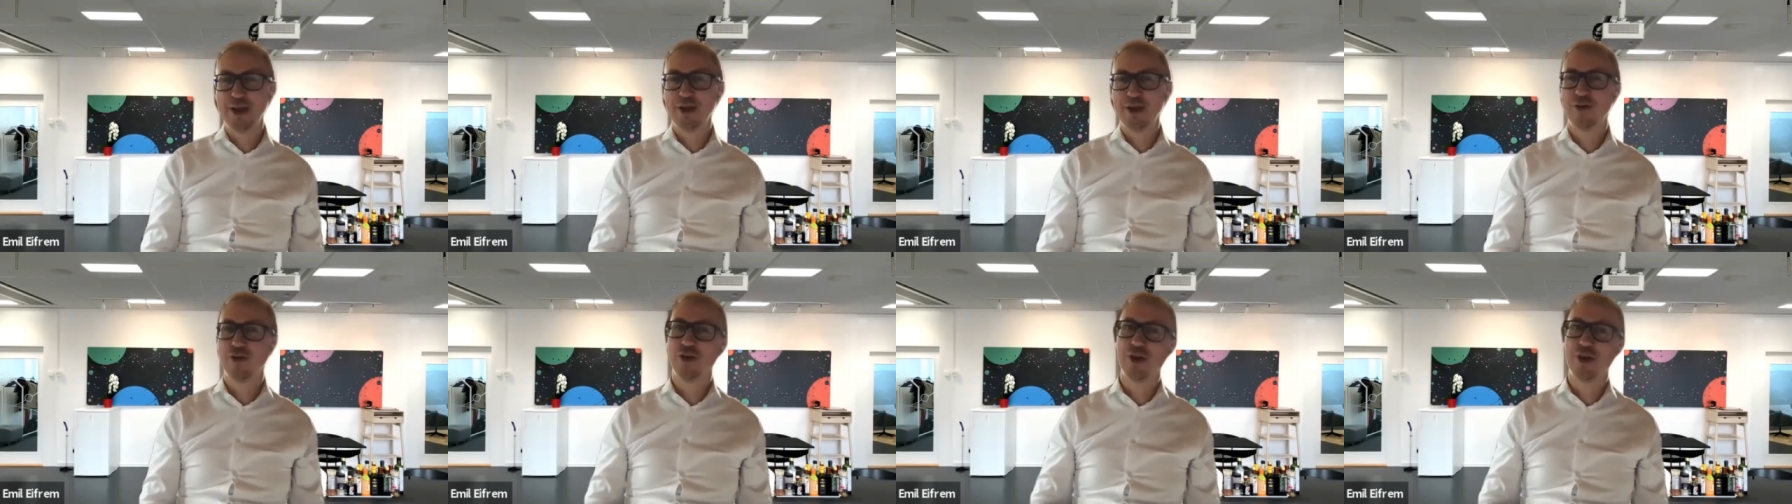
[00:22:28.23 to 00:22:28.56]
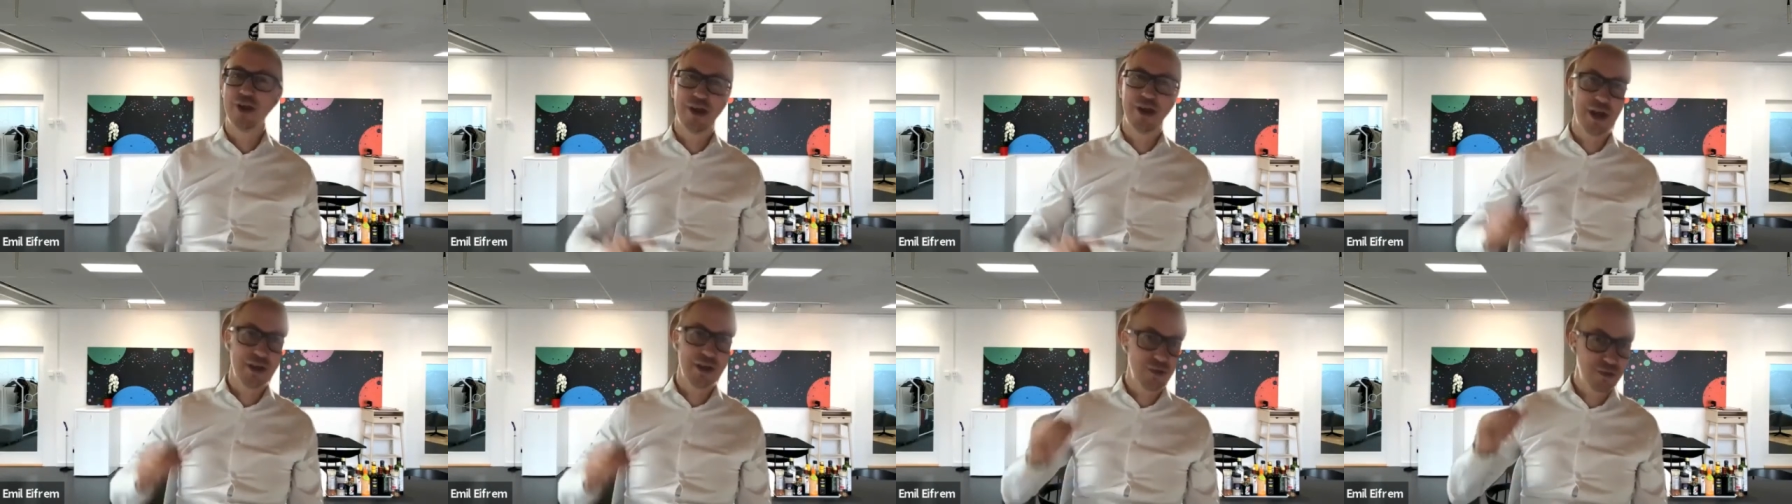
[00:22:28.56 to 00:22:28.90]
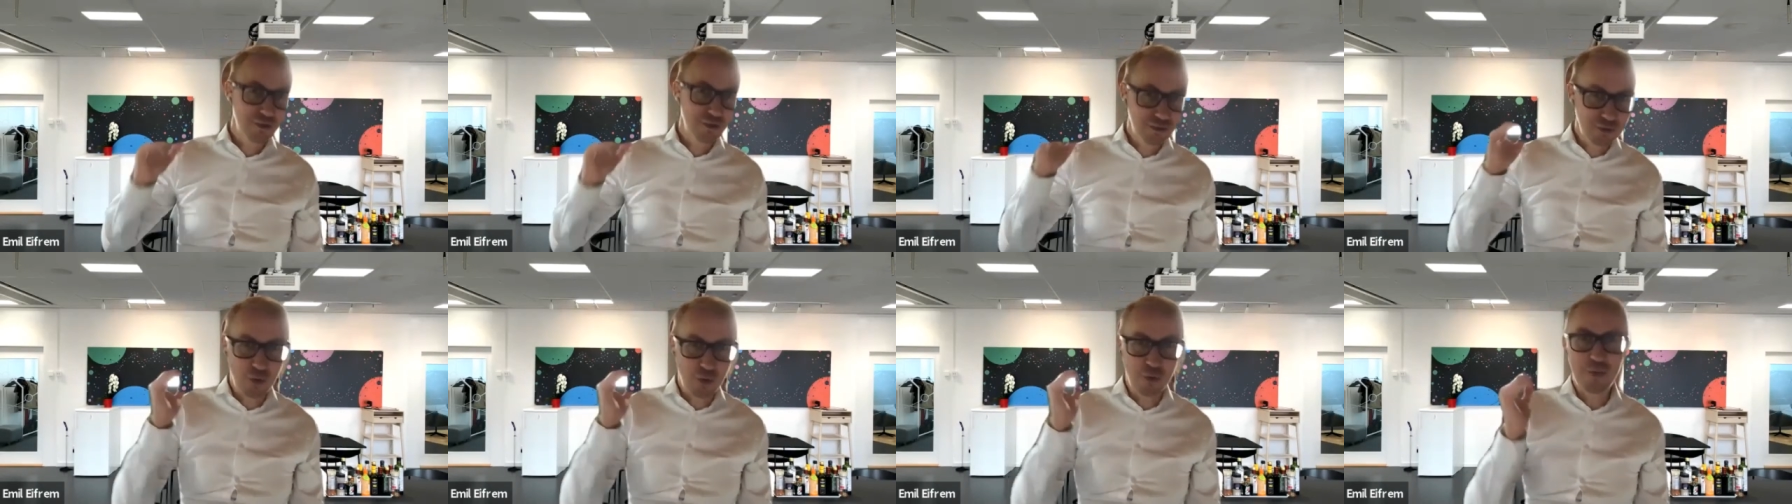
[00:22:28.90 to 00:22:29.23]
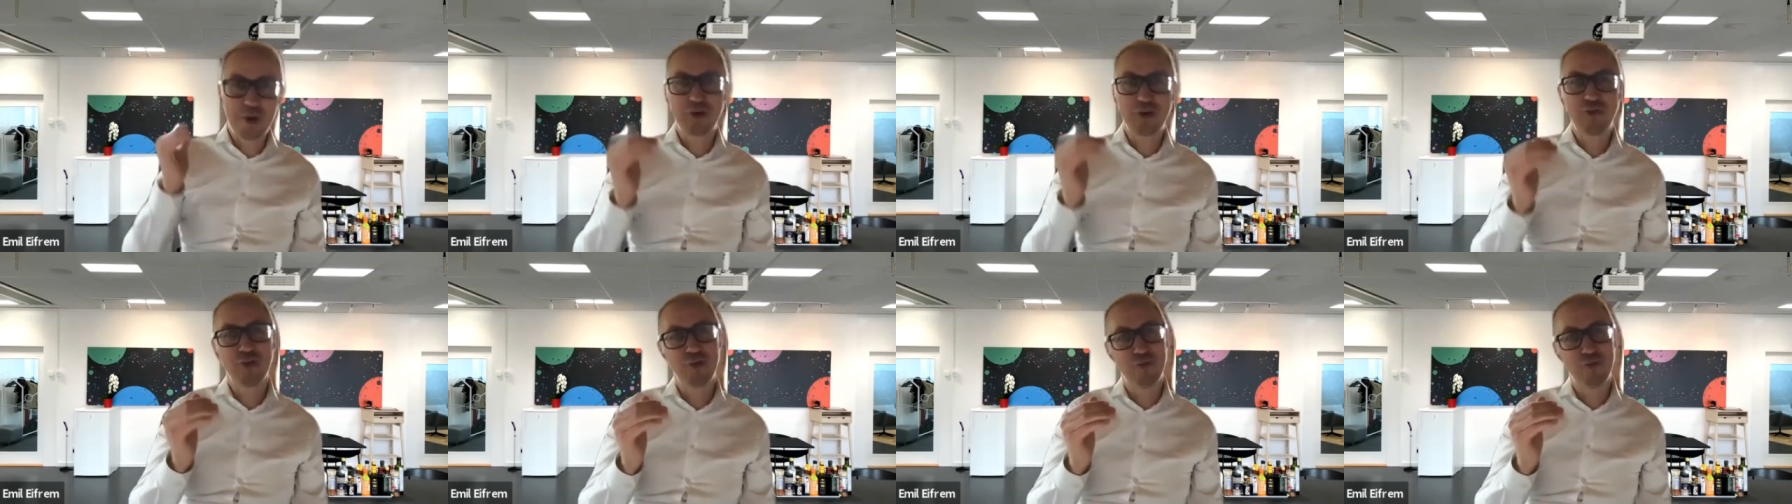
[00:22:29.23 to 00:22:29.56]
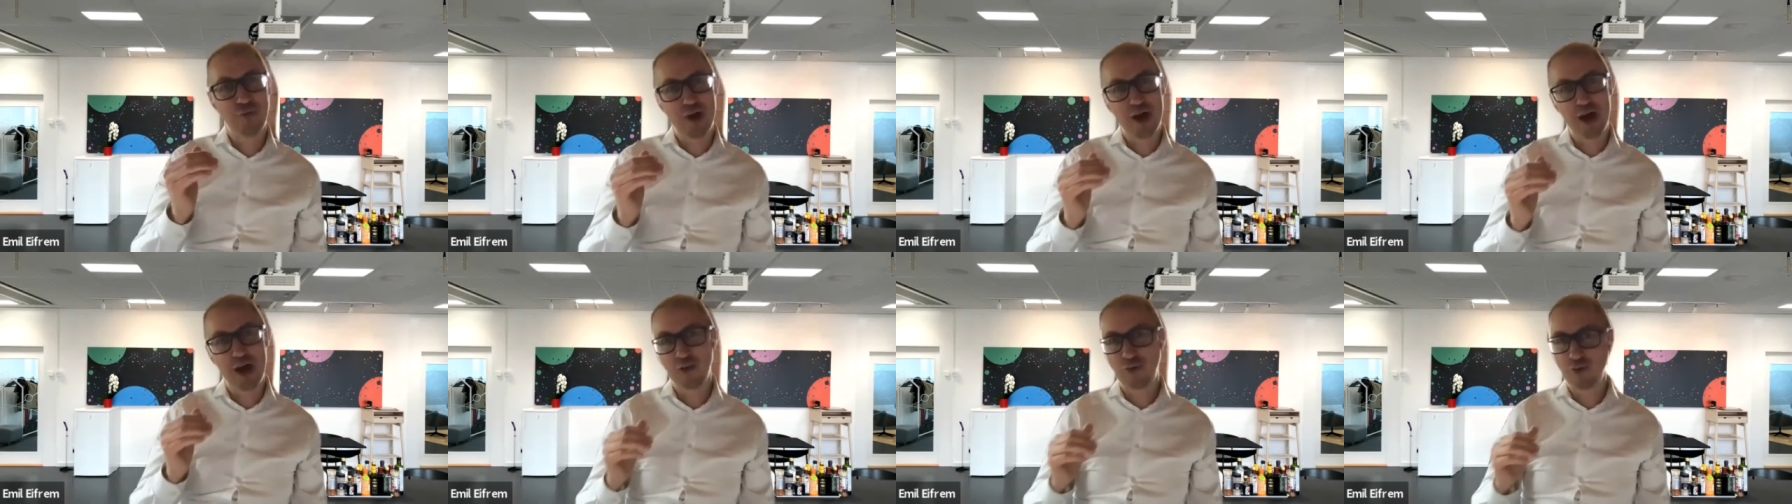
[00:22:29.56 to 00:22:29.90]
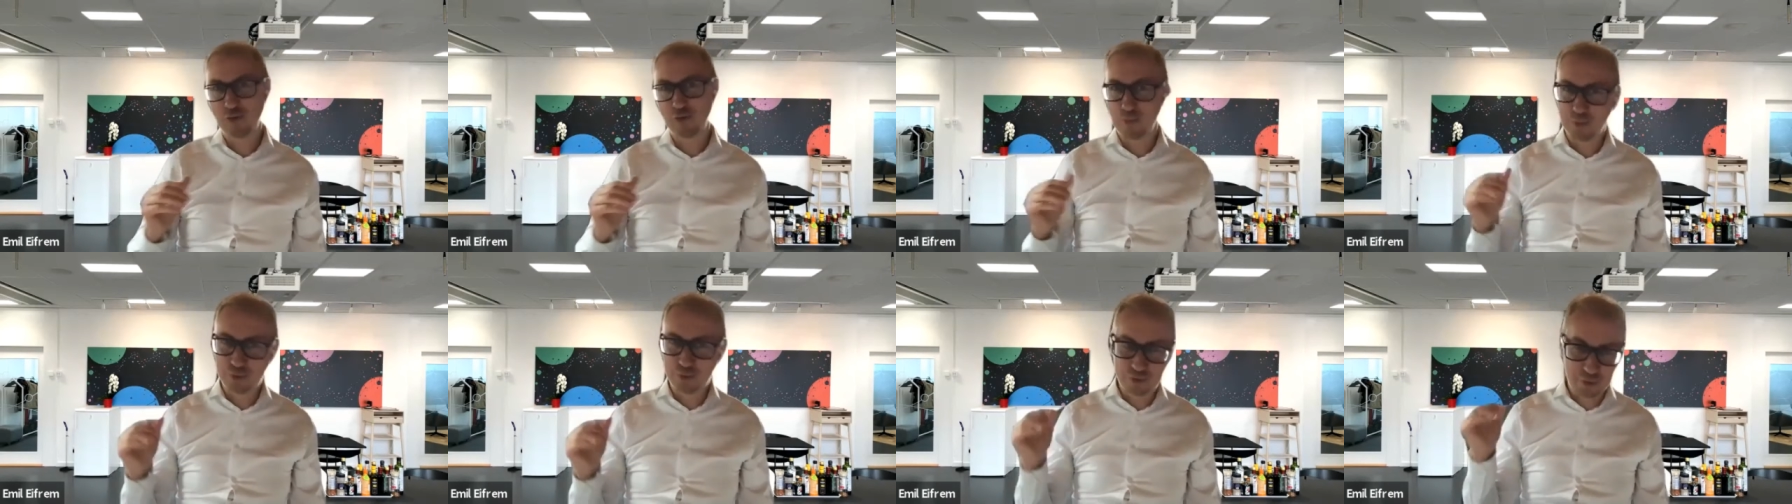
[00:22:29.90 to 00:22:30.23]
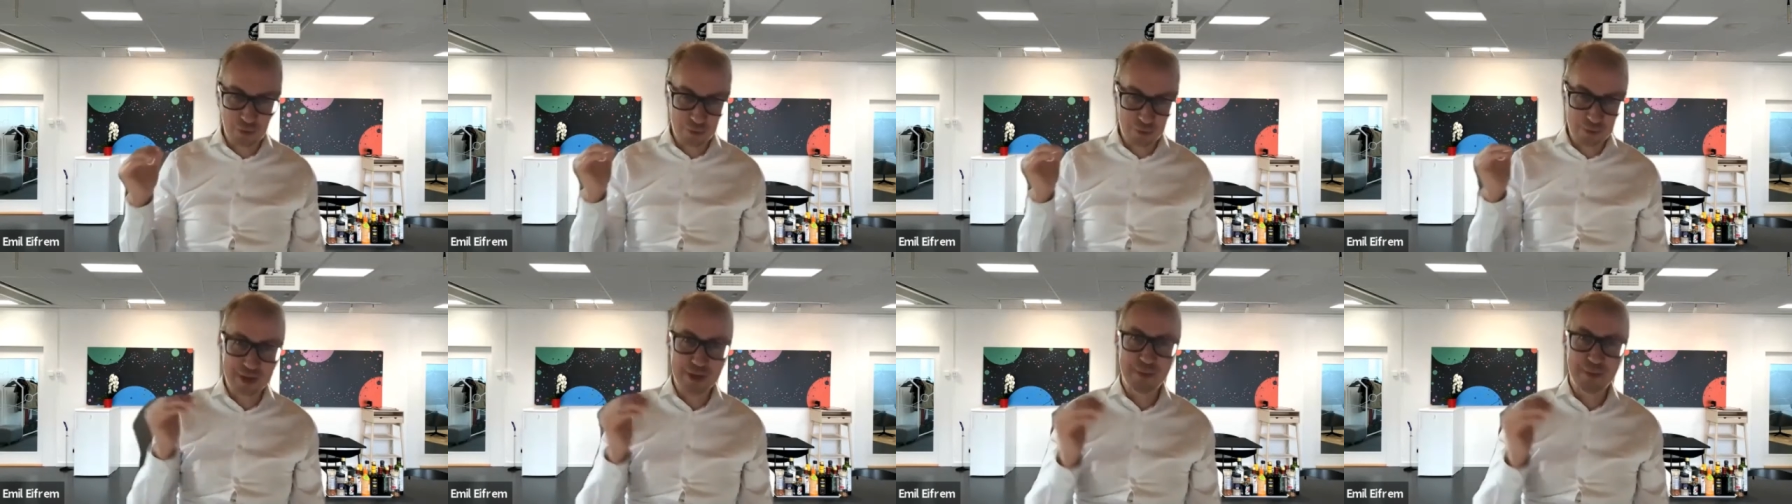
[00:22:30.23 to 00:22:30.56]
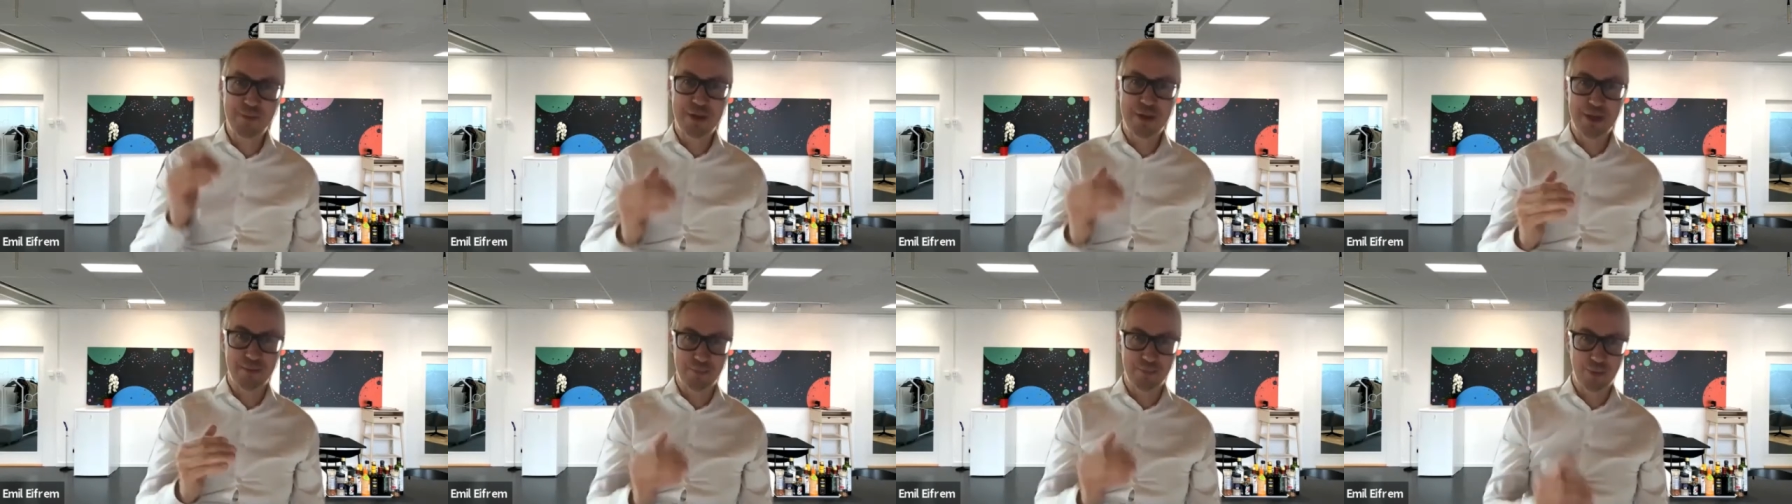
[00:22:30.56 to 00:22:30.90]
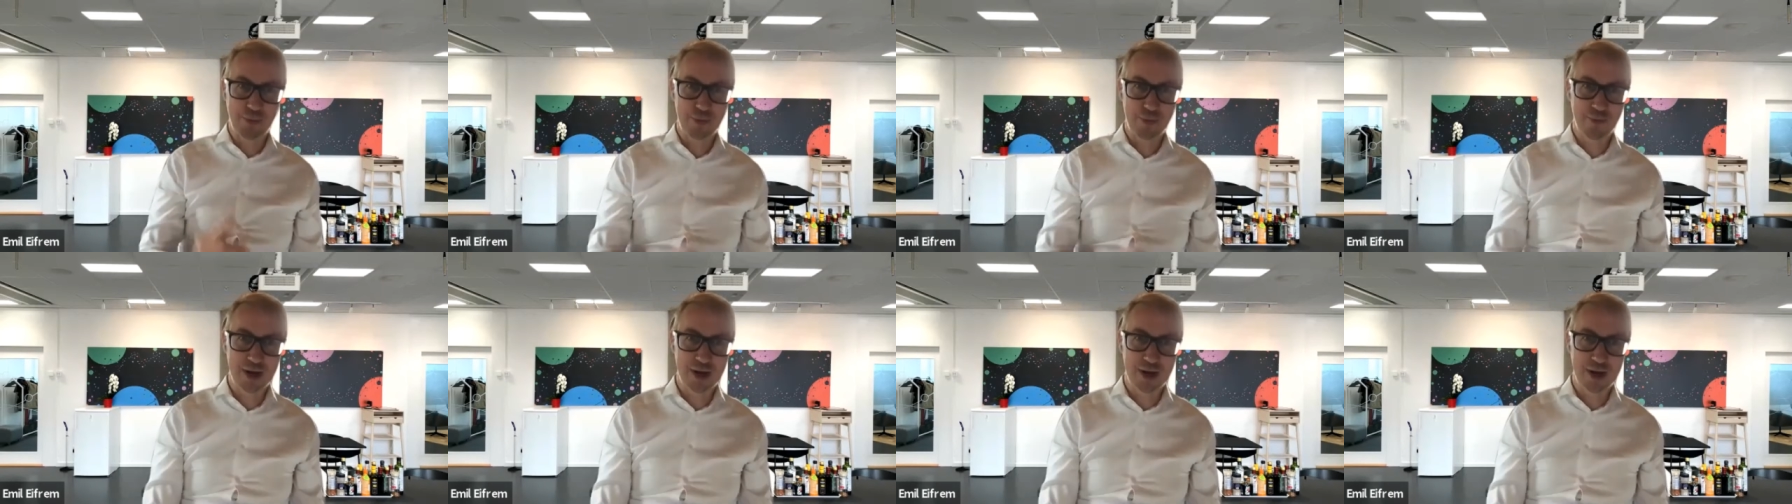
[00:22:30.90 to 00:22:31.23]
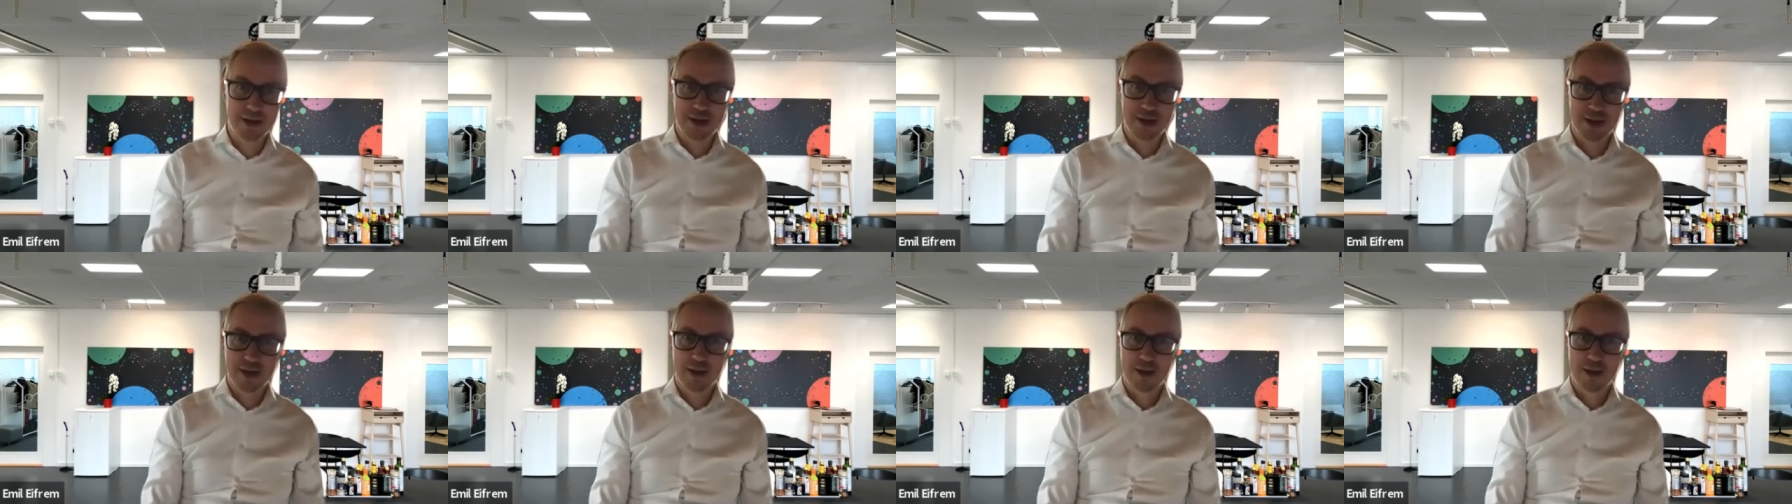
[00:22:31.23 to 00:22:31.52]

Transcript: you're going to get so much advice from so many people, right?